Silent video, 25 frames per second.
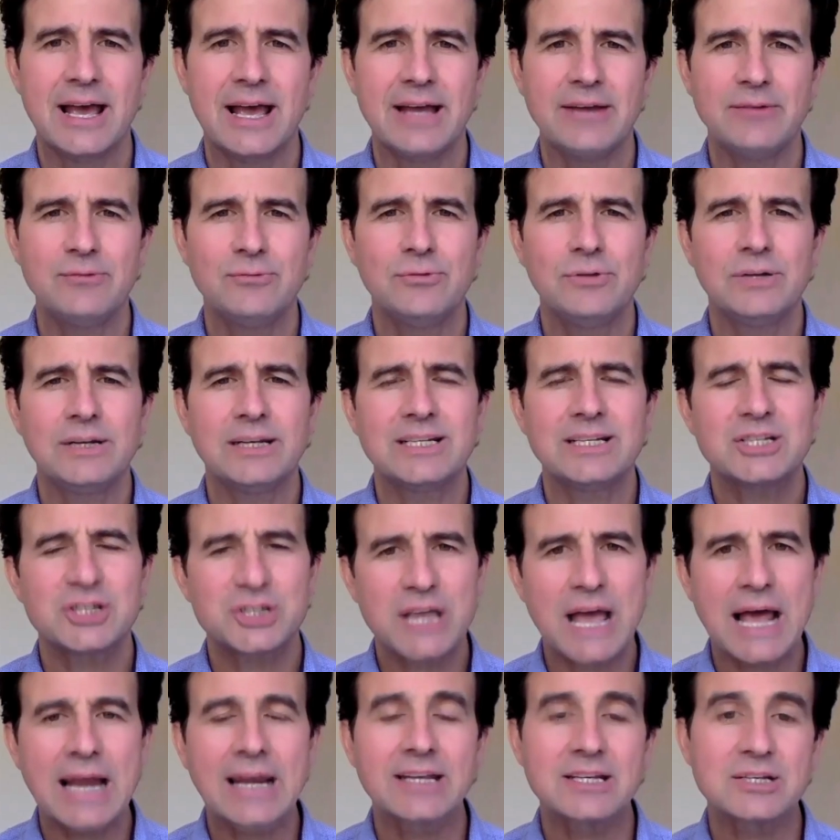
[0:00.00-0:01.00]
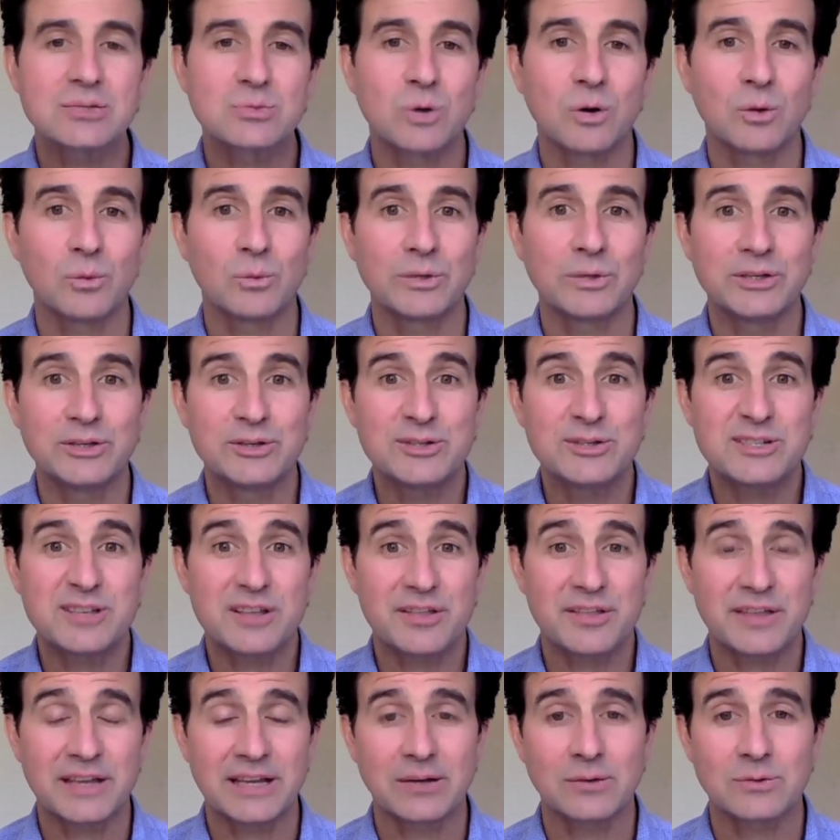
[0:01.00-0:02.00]
and really challenged what we used to
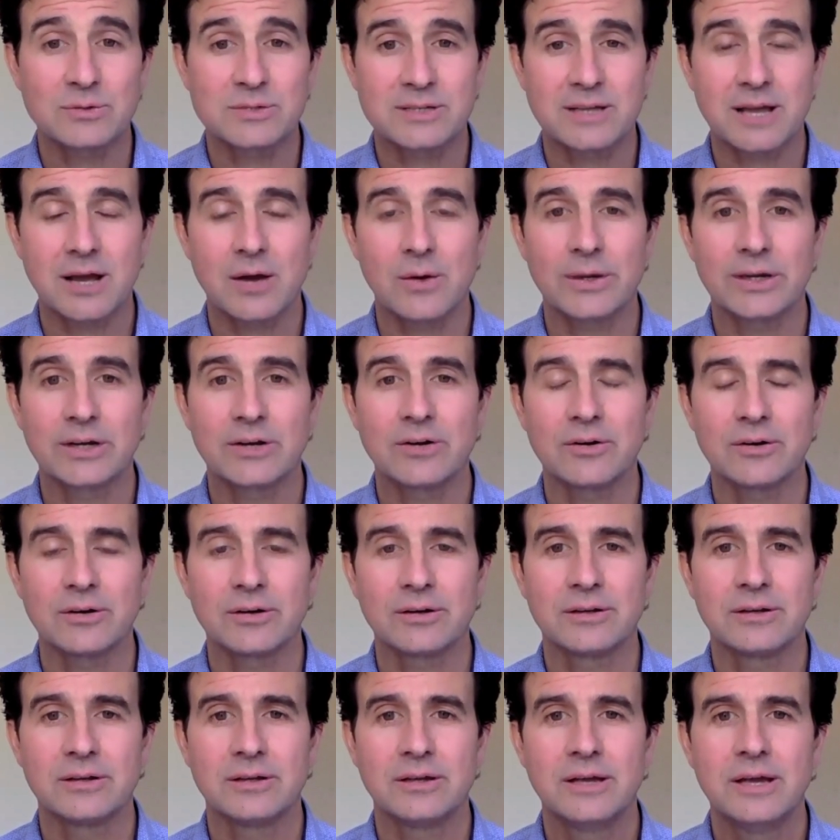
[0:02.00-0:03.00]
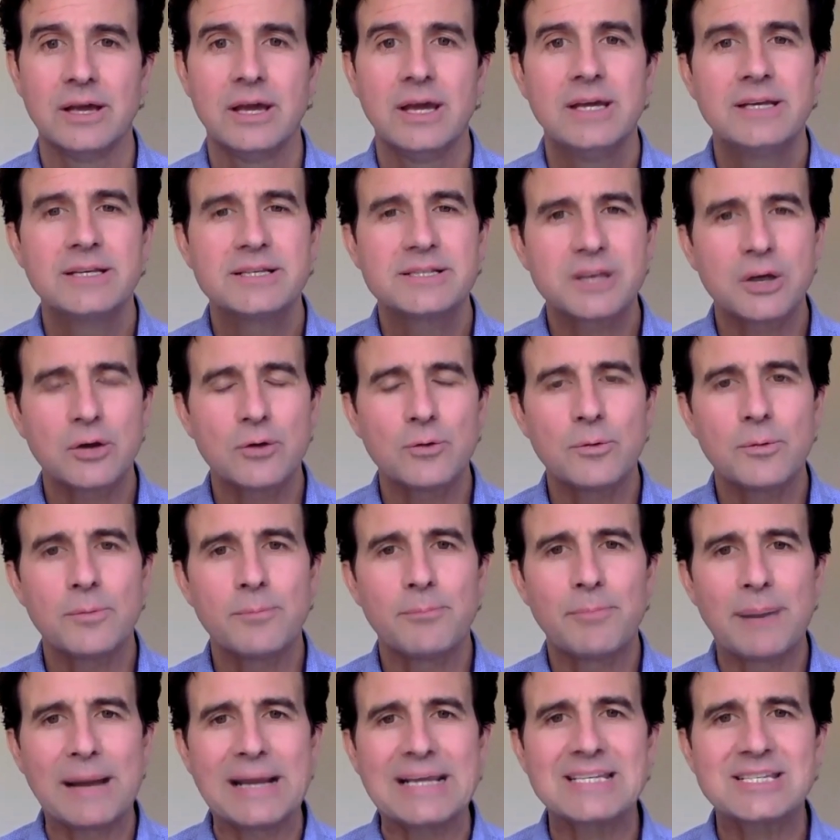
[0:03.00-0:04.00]
think was going on. So
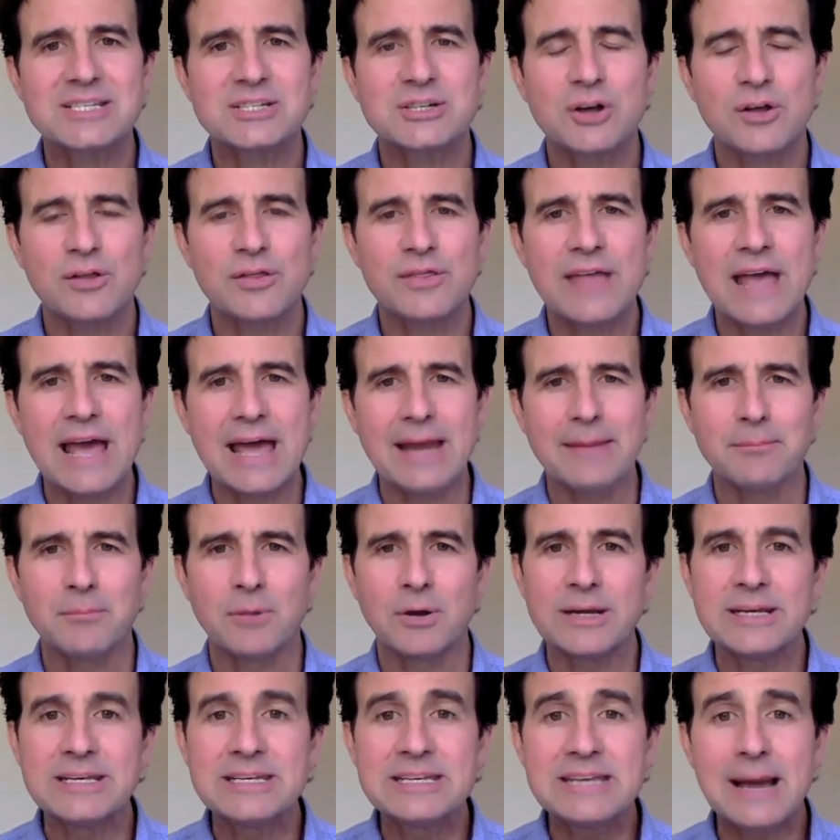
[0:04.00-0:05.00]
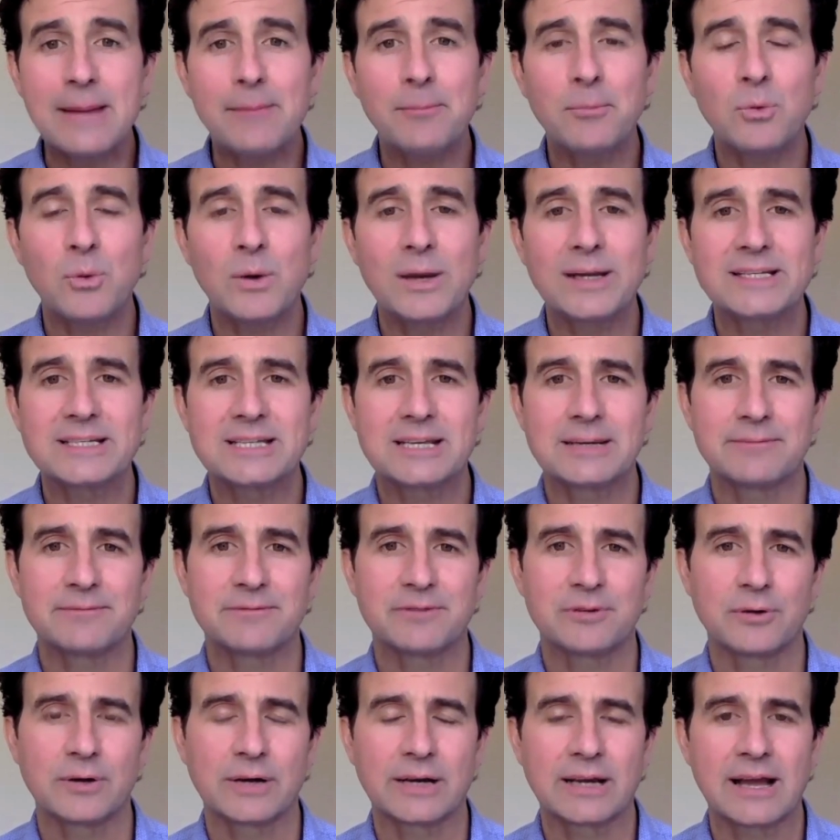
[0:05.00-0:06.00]
based on that, my number one tip
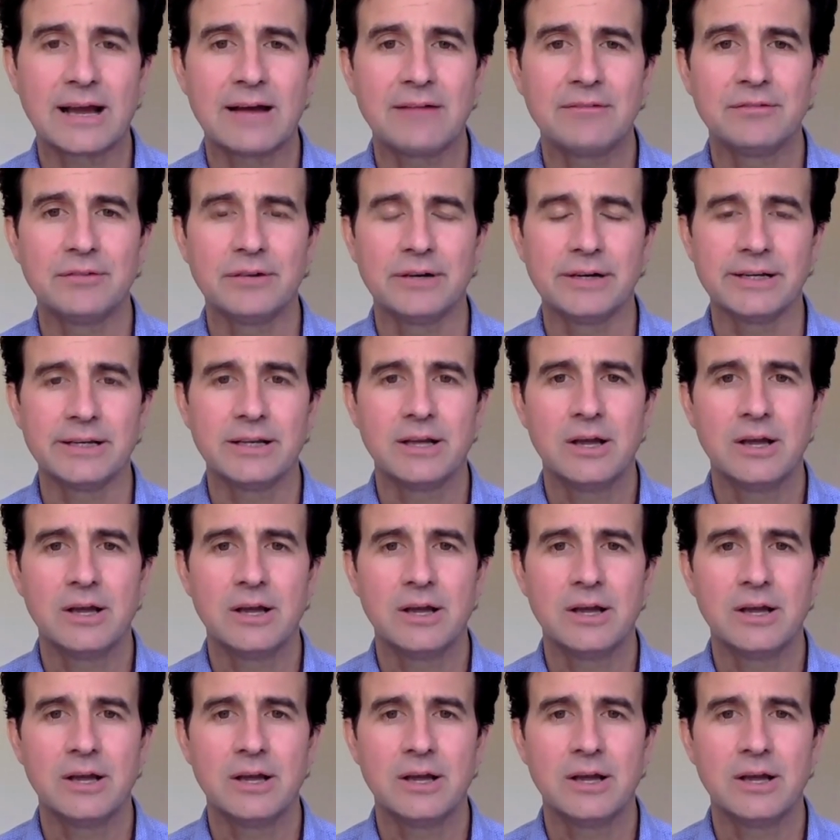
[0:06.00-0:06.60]
for recovery,